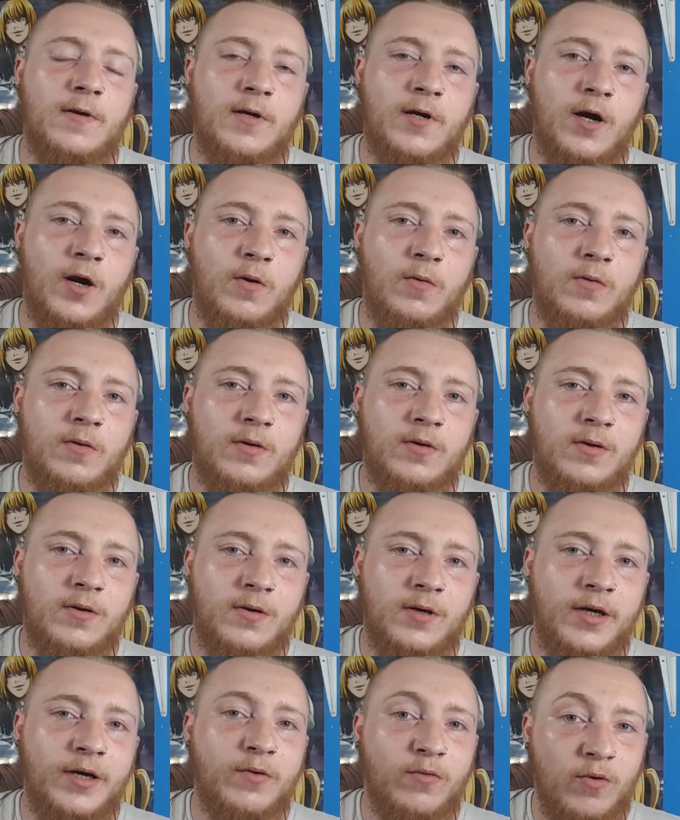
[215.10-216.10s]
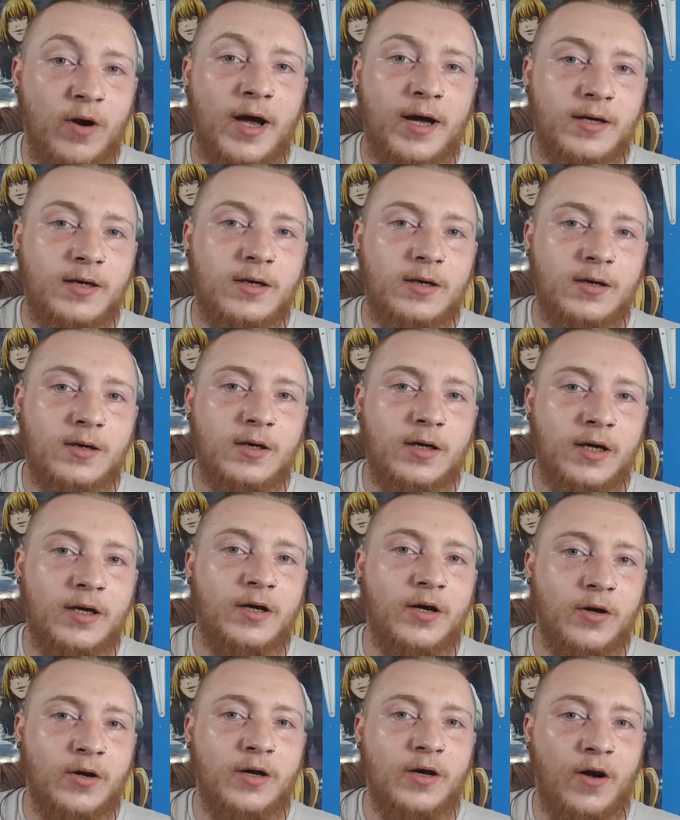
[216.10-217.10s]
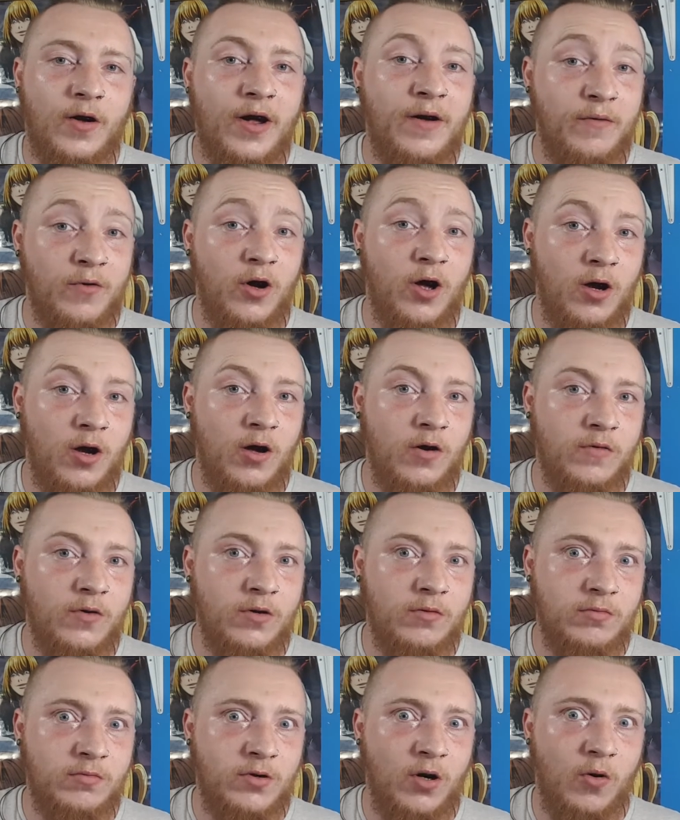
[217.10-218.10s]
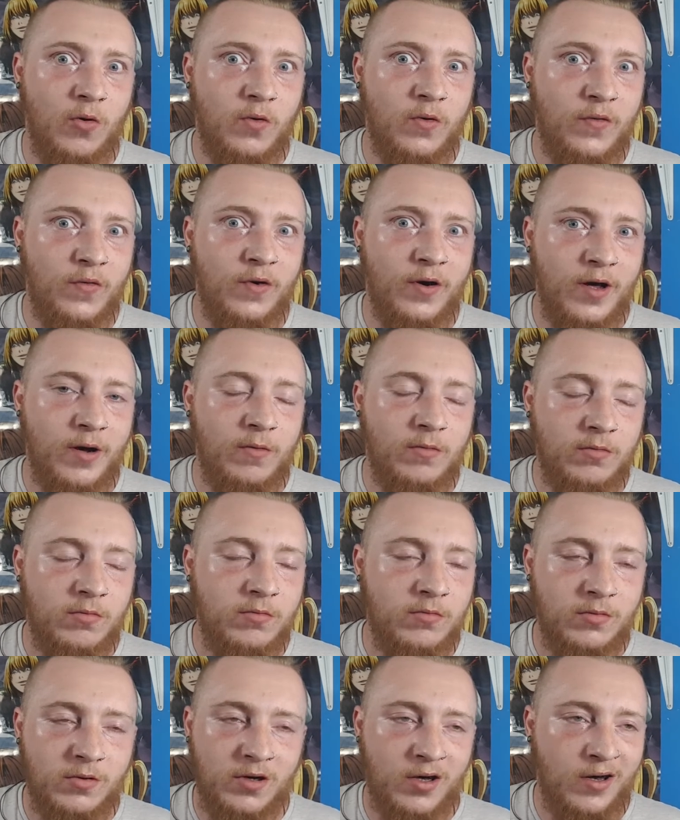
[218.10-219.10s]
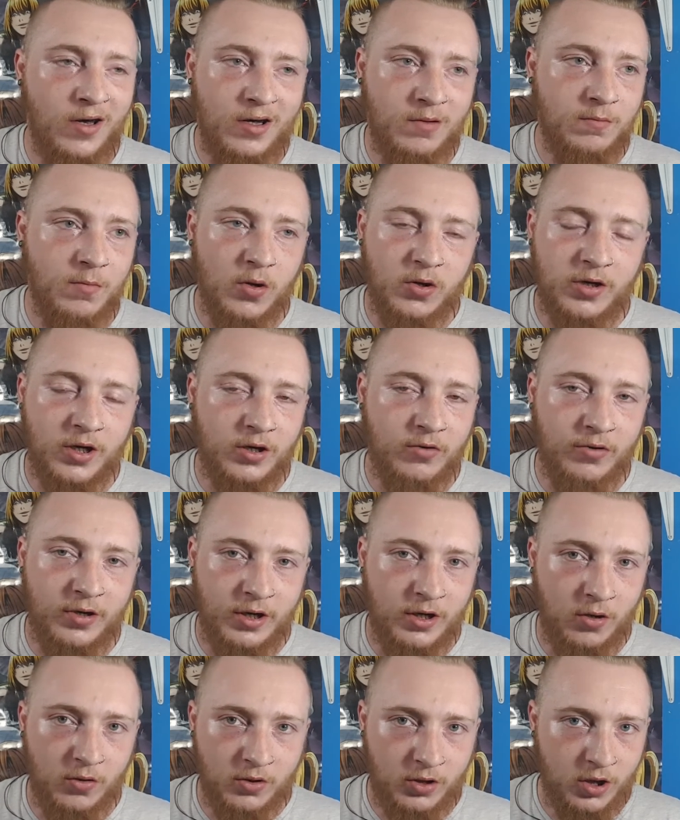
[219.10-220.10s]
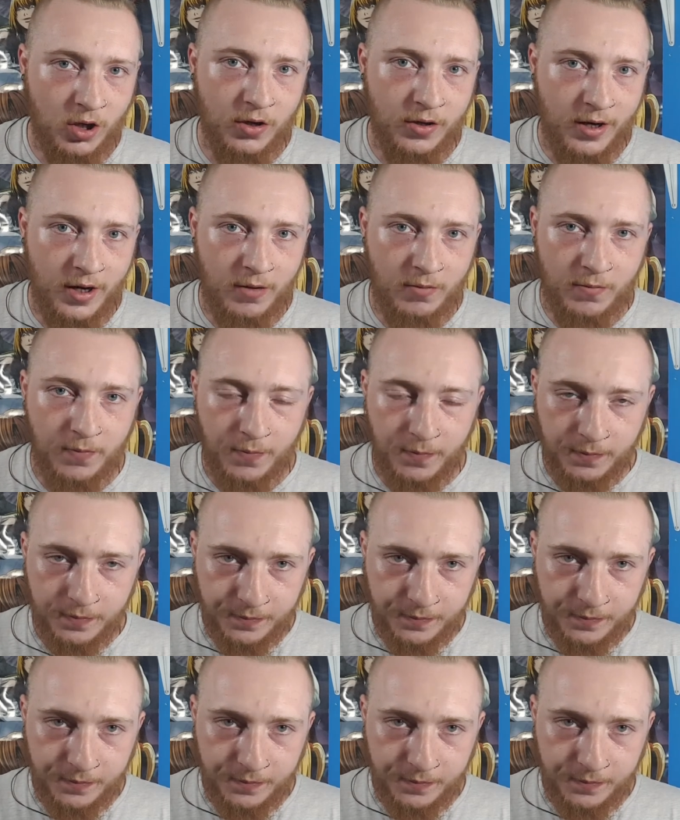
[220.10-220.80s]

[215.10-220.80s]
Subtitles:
it wrecked it. I haven't got a lot of gold for now. Most of that Greedy Gold's gone now.